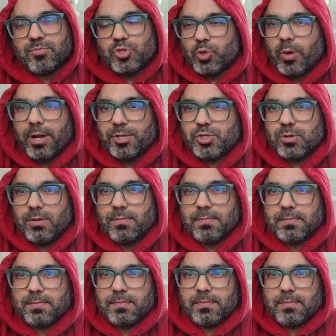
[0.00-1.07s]
So you
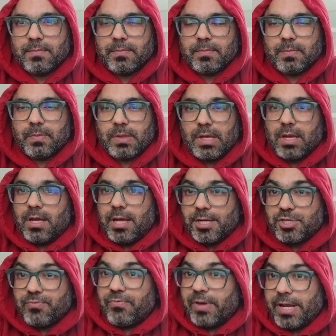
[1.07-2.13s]
understood?
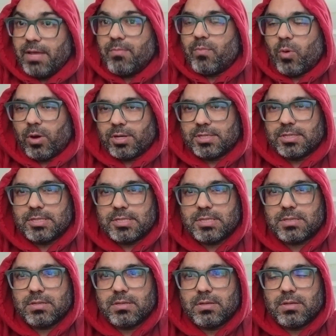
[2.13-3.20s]
It's very
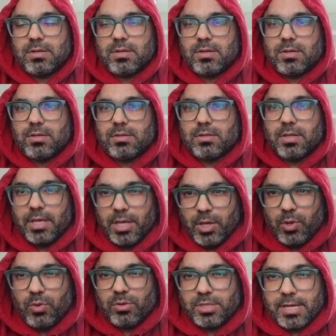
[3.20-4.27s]
important
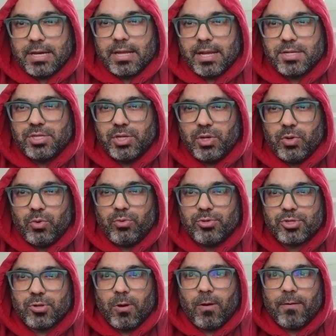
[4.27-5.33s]
The correct
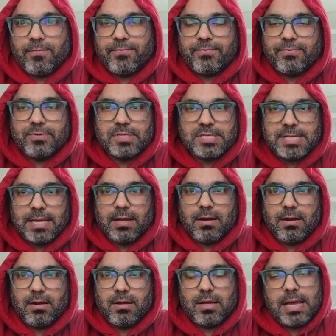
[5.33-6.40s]
use of
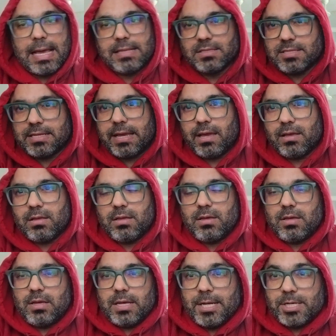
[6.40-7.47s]
tell and say.
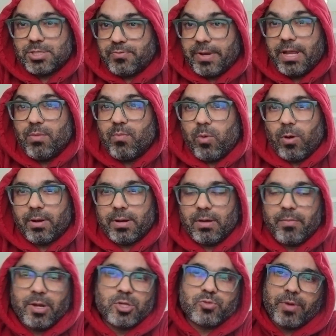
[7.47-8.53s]
It's very
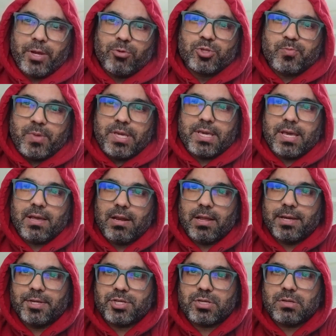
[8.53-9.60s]
important, because when you speak
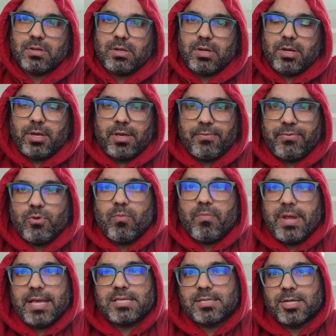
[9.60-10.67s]
English, if you
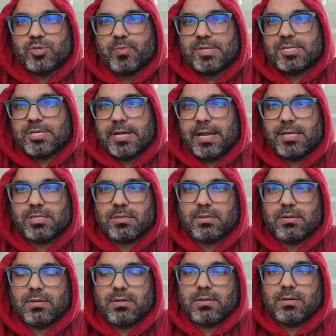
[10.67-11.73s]
make such
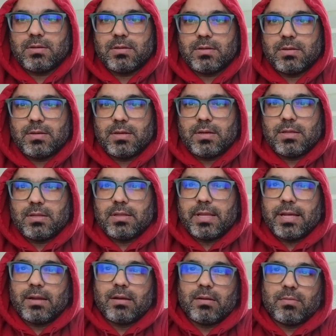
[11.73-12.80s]
mistakes,
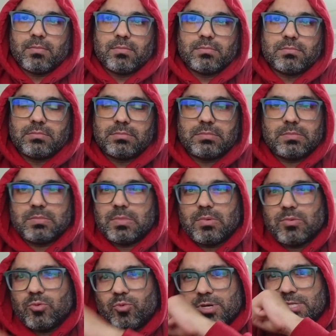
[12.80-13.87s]
then
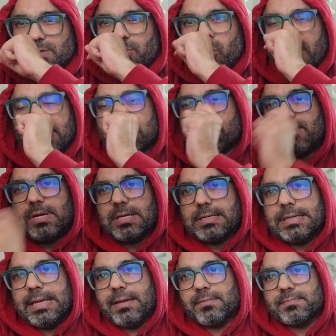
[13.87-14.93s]
what's the point of
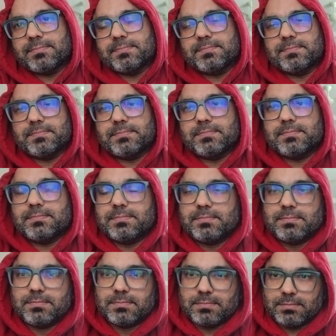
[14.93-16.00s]
learning?
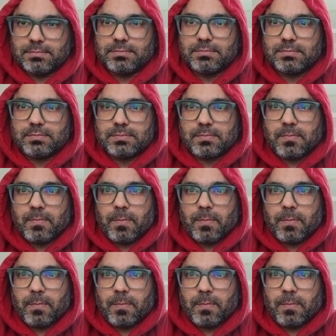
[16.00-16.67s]
No?